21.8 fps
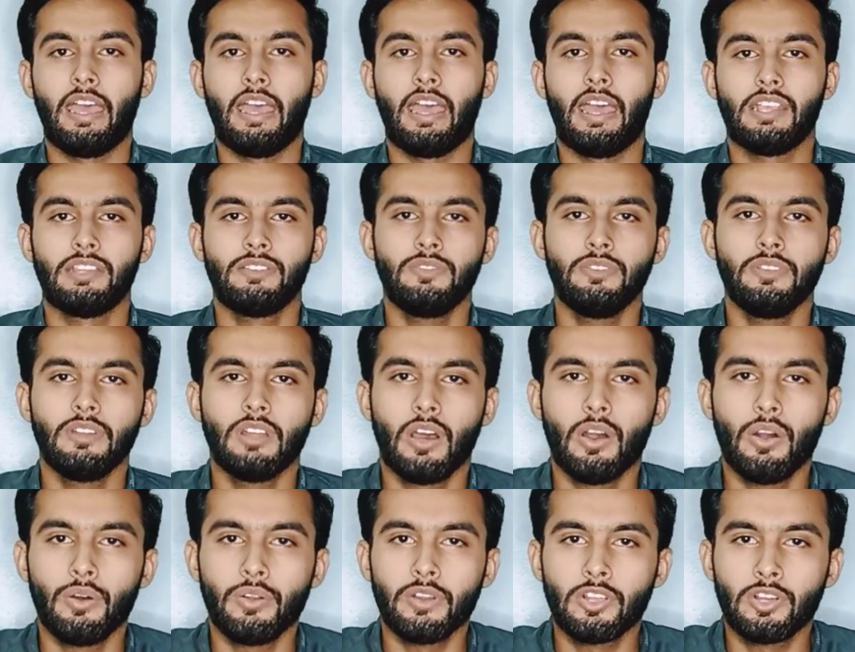As we
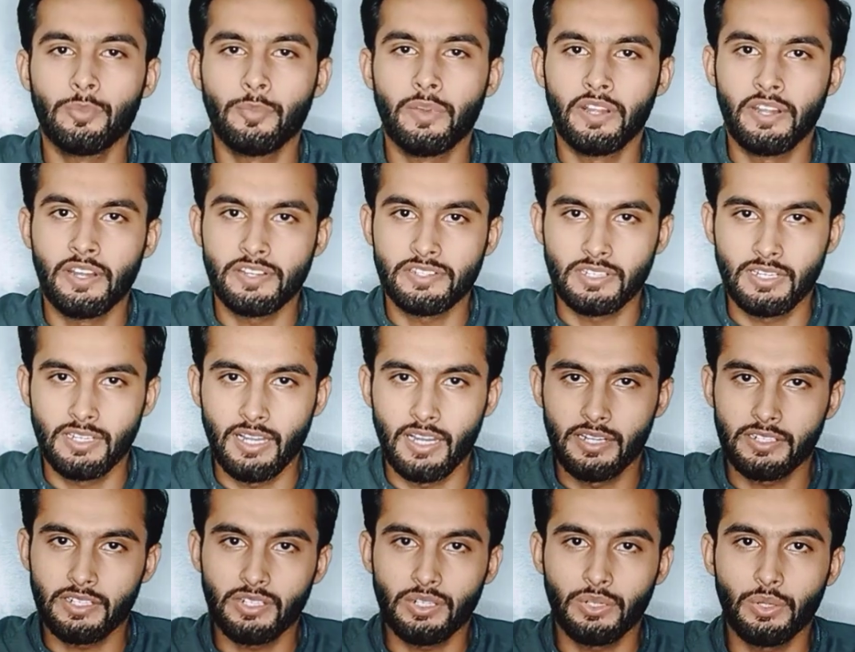know, recommendation
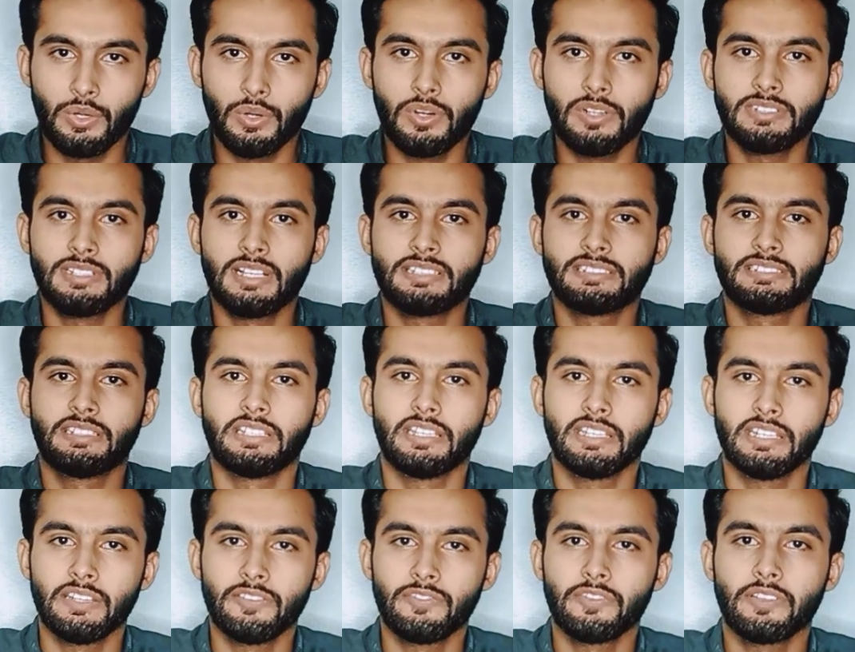letter holds a
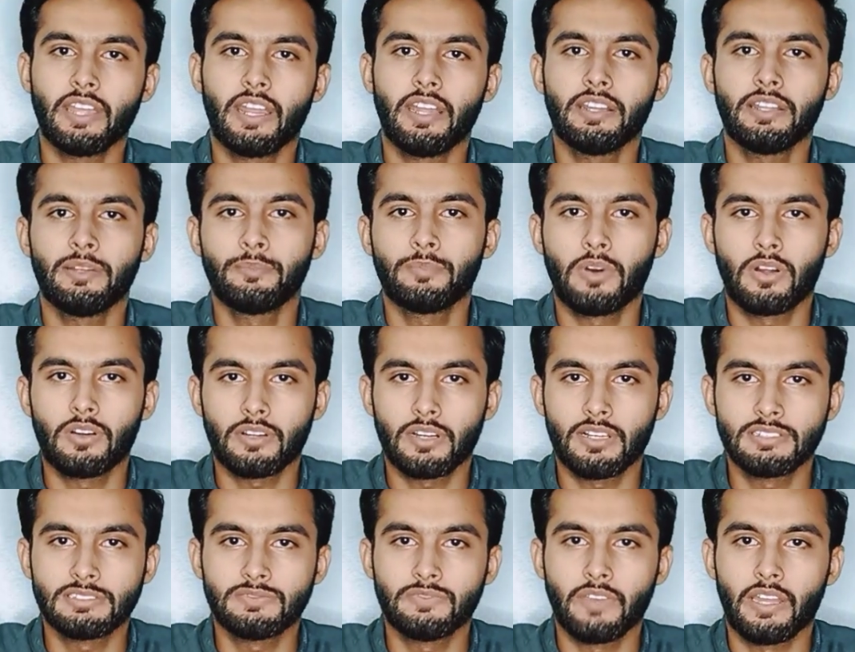significant
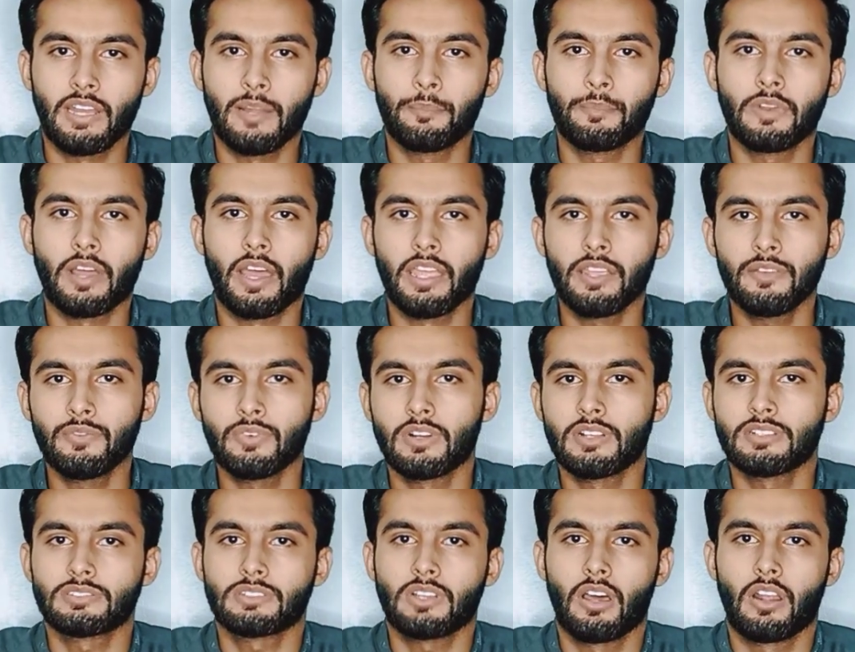importance when applying
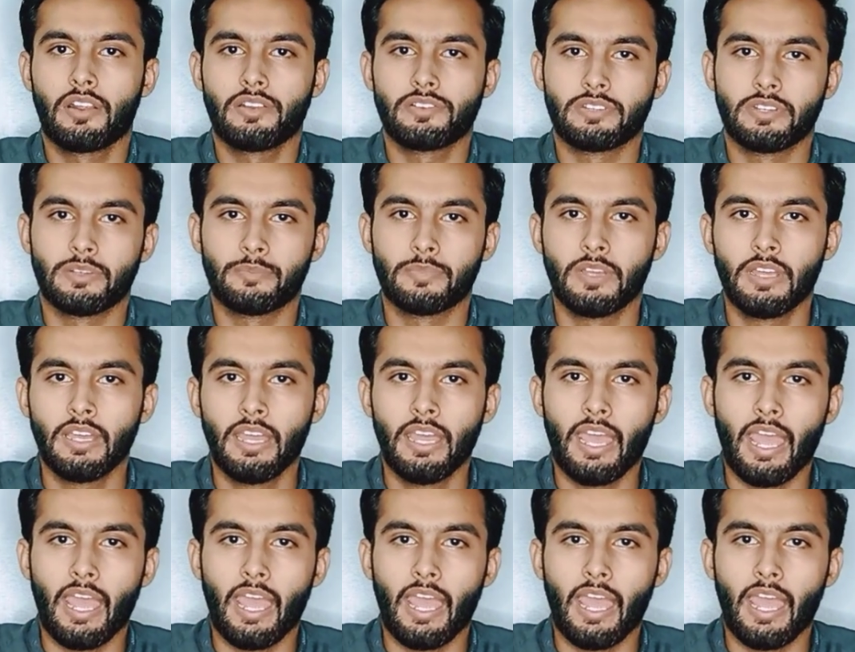for a scholarship,